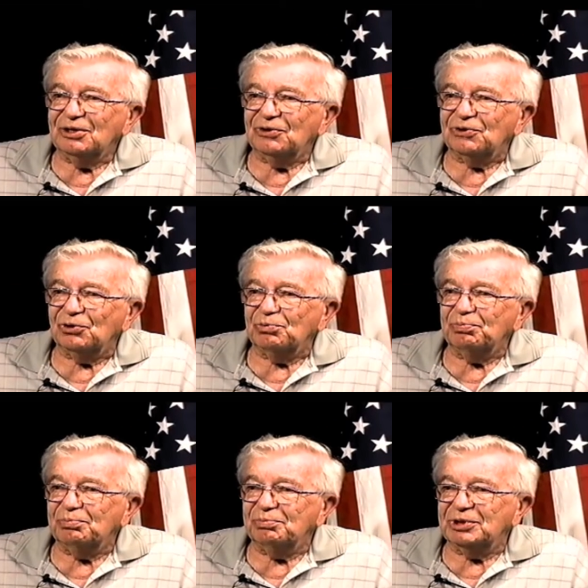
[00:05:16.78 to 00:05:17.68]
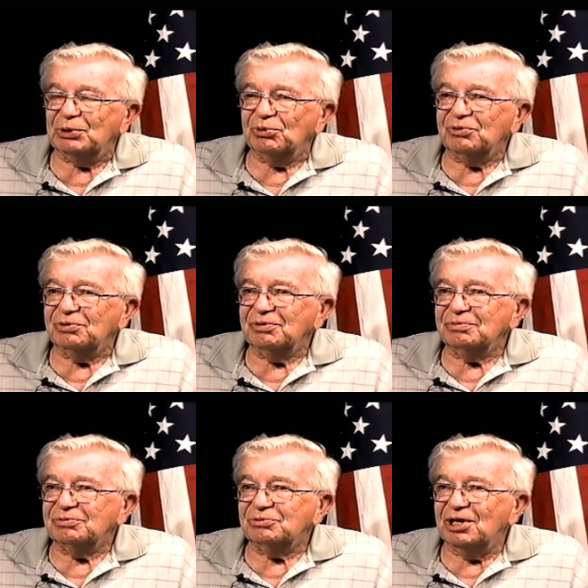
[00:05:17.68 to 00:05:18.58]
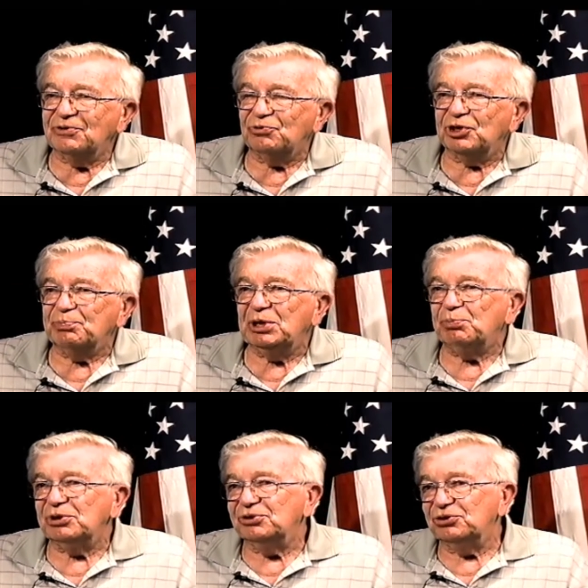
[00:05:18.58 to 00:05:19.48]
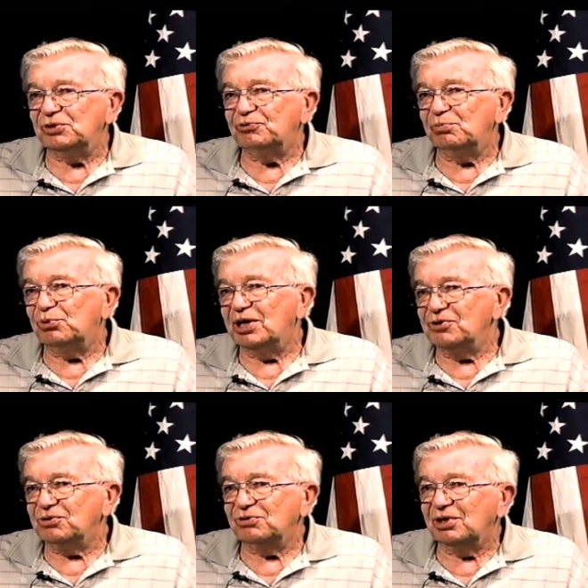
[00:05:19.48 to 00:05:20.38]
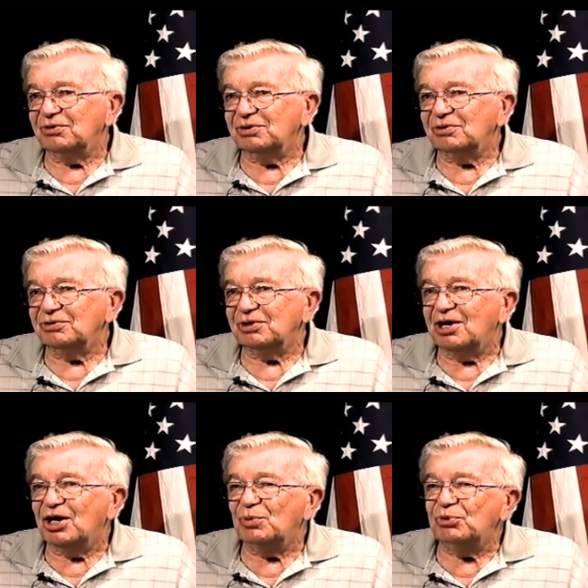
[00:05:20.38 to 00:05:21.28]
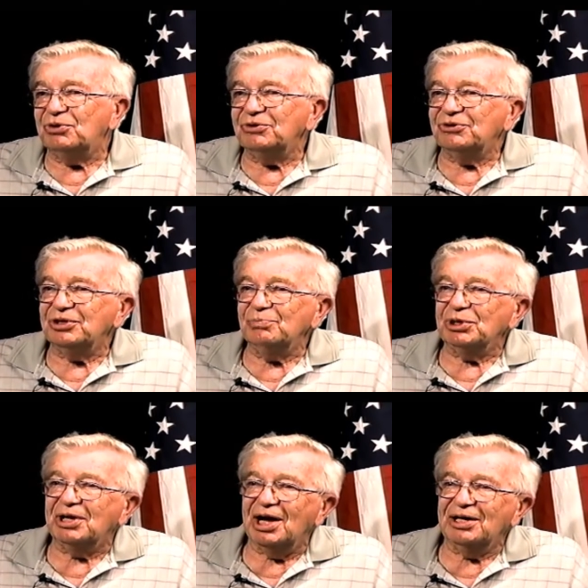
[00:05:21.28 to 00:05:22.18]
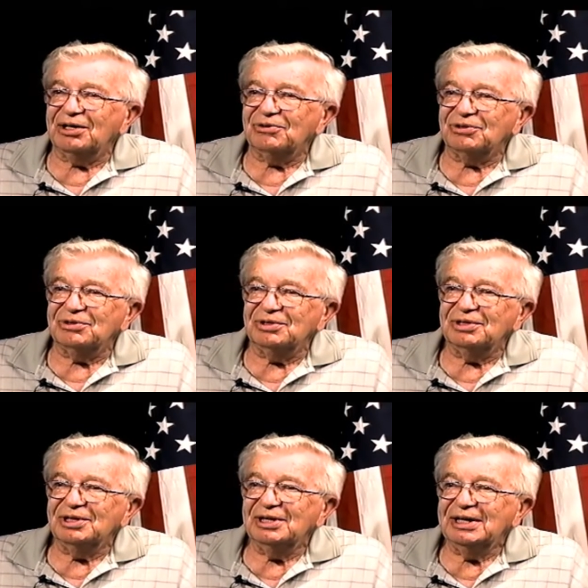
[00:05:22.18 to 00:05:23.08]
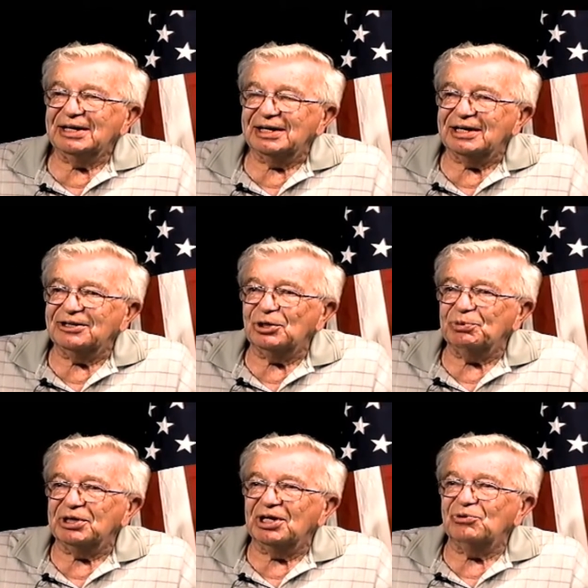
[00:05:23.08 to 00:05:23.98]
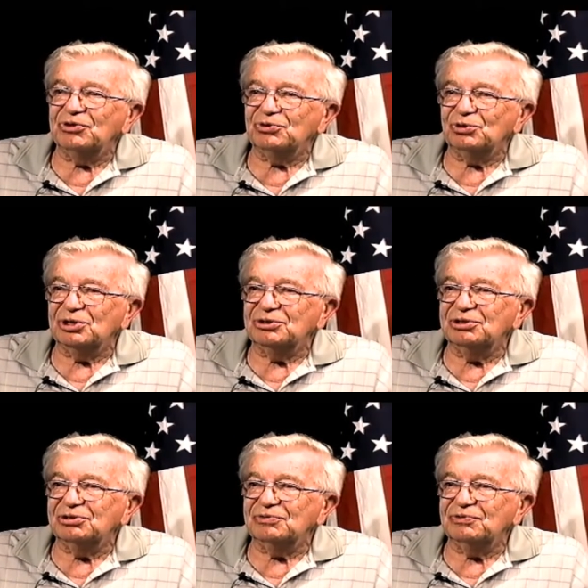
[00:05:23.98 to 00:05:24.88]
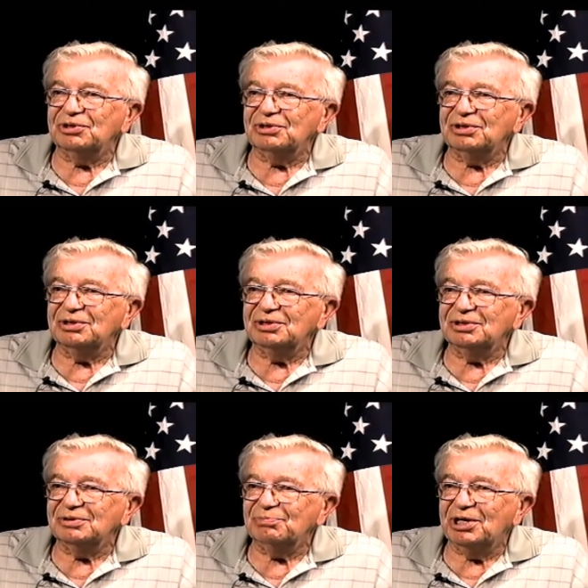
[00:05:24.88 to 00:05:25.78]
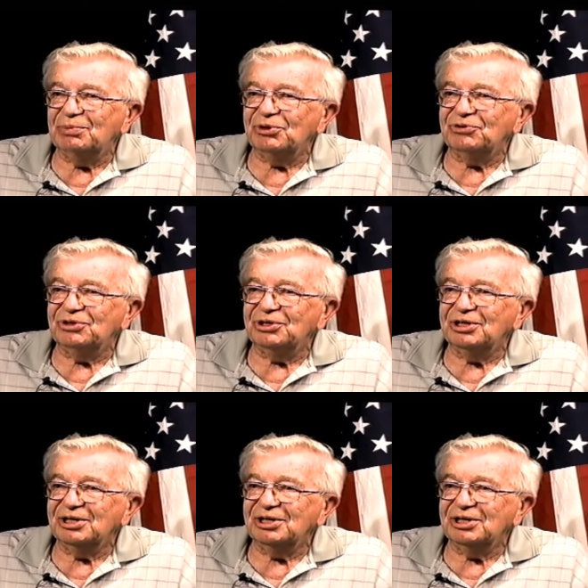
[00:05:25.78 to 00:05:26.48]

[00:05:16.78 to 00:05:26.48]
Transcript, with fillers: so they were transferring people into different branches as armors and mechanics, and I ended up in gunnery school in Tindallfield, Panama City.